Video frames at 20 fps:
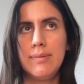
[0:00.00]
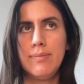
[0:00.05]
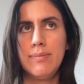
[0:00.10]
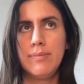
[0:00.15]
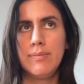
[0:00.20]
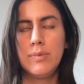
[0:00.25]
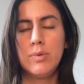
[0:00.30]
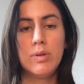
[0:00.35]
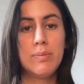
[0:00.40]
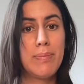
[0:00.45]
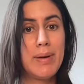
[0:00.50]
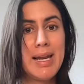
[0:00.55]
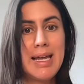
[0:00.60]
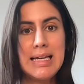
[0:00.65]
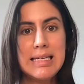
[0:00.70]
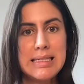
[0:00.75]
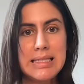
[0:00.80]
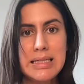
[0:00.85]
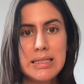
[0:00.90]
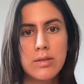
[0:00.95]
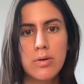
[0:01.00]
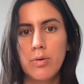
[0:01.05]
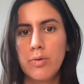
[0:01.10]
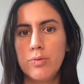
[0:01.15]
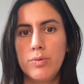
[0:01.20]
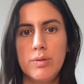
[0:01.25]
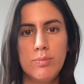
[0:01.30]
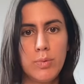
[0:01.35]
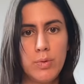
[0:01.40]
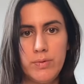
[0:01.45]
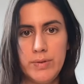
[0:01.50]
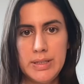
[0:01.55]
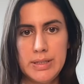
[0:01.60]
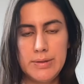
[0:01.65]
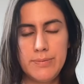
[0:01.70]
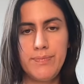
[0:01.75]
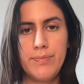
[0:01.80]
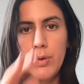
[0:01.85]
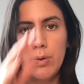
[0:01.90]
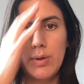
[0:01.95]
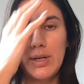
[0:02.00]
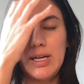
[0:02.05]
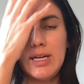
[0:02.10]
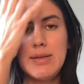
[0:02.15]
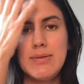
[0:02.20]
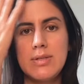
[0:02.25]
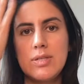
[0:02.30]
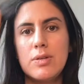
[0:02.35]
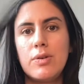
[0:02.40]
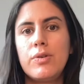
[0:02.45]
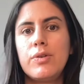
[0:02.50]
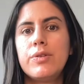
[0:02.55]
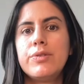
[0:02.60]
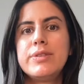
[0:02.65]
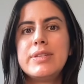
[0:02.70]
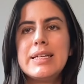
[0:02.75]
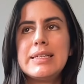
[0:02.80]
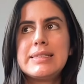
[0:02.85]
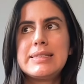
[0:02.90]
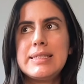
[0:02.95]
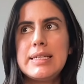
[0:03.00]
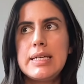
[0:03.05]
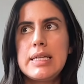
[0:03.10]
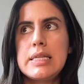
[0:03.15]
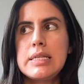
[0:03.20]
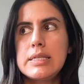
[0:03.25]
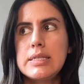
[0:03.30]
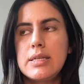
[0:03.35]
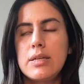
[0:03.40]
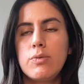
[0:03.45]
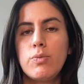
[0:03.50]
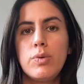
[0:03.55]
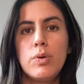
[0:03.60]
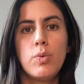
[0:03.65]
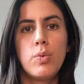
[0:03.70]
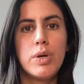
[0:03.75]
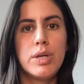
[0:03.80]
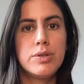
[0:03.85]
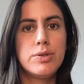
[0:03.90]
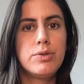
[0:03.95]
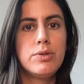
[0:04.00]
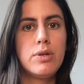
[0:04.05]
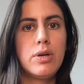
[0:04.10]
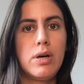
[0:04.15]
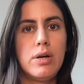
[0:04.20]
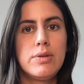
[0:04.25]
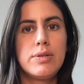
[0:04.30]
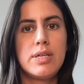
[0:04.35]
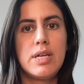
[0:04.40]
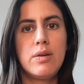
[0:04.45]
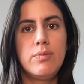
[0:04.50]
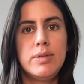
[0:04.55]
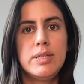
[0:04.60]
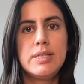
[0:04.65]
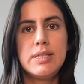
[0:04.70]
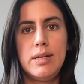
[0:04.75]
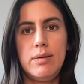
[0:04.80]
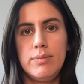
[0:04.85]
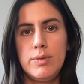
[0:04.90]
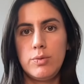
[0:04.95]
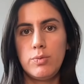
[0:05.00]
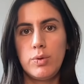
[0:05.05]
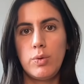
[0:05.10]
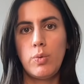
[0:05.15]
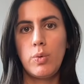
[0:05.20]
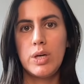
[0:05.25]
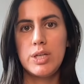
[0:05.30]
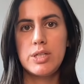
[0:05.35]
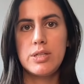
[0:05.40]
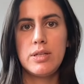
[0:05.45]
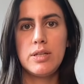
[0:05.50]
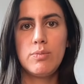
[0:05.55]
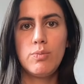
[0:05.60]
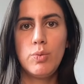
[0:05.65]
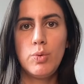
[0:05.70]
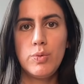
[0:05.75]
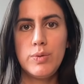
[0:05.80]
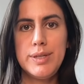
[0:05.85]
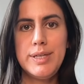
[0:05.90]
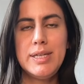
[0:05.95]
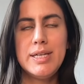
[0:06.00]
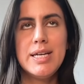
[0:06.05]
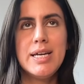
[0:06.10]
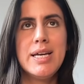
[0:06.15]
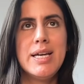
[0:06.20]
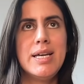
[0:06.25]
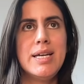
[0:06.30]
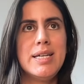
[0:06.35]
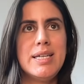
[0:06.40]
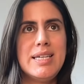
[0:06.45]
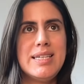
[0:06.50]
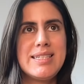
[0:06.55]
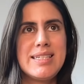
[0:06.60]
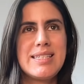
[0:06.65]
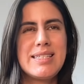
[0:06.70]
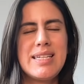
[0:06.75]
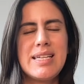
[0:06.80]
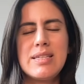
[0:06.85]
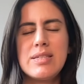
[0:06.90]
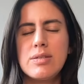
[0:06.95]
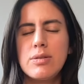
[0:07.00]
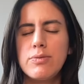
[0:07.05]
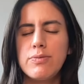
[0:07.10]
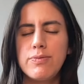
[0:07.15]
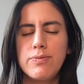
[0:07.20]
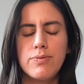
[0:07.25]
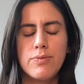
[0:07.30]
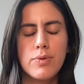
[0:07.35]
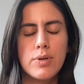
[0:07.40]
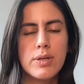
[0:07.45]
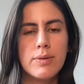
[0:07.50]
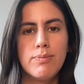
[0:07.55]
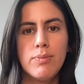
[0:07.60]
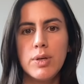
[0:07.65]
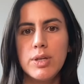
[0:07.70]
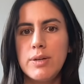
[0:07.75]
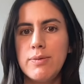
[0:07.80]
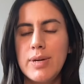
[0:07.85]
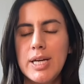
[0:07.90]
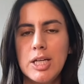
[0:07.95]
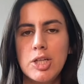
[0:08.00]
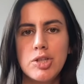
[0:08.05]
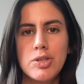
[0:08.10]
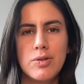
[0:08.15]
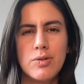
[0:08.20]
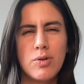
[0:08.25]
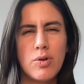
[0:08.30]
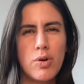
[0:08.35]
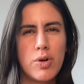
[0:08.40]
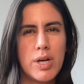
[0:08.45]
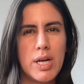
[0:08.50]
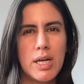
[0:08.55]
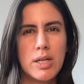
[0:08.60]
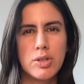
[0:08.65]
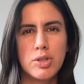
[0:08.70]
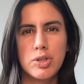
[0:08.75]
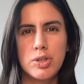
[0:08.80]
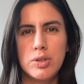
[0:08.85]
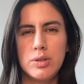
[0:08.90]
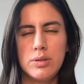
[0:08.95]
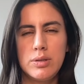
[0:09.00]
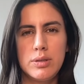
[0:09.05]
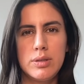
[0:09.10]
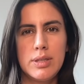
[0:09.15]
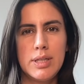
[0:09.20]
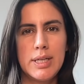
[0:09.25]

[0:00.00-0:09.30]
replace it or remove it. Okay, so the sense that we want to cause every time that we watch that movie is a sense of motivation, connection,